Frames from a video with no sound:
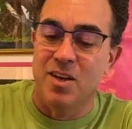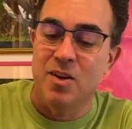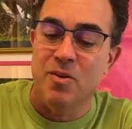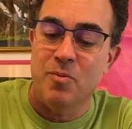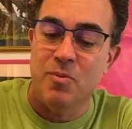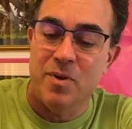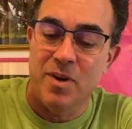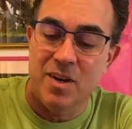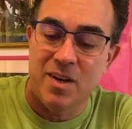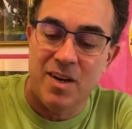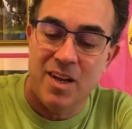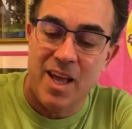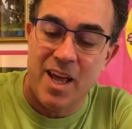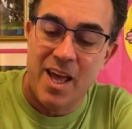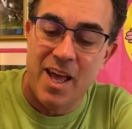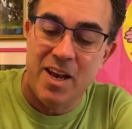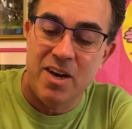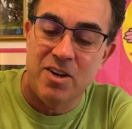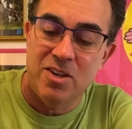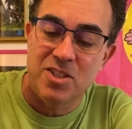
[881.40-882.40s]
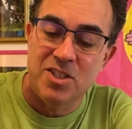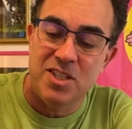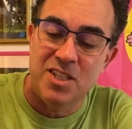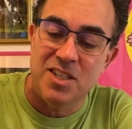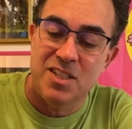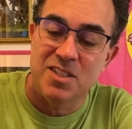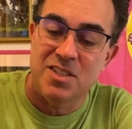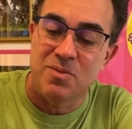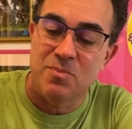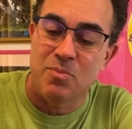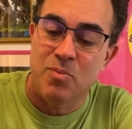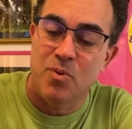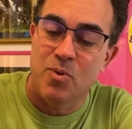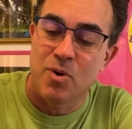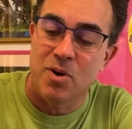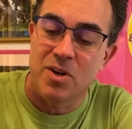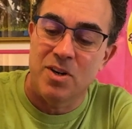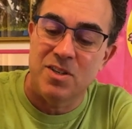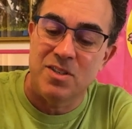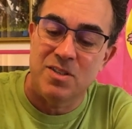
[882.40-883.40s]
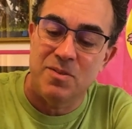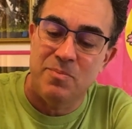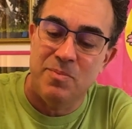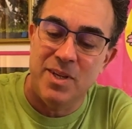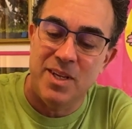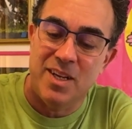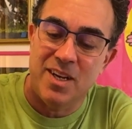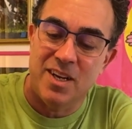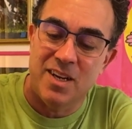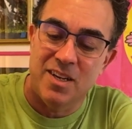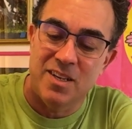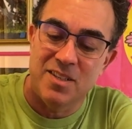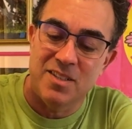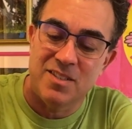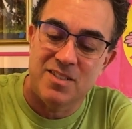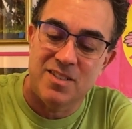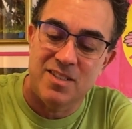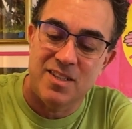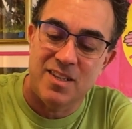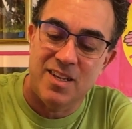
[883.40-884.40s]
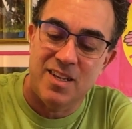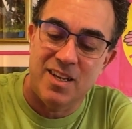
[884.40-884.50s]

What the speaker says: When energy is important because